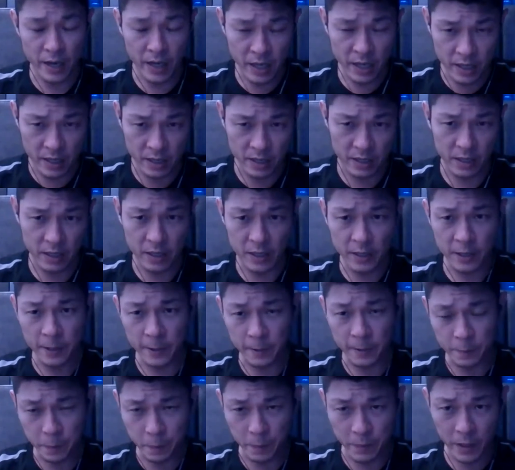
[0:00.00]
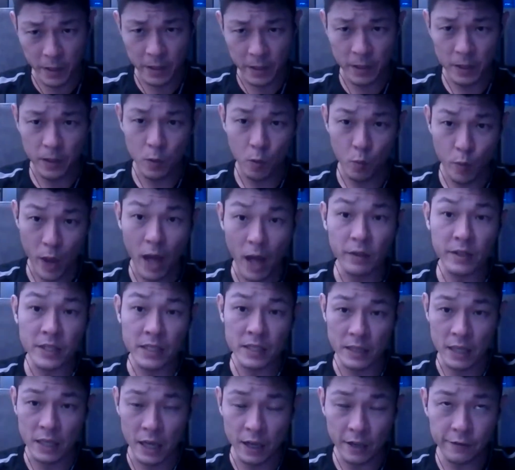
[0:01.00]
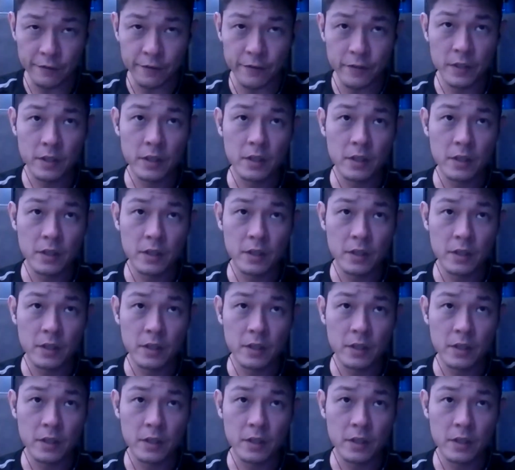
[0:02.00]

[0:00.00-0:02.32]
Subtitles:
well enough,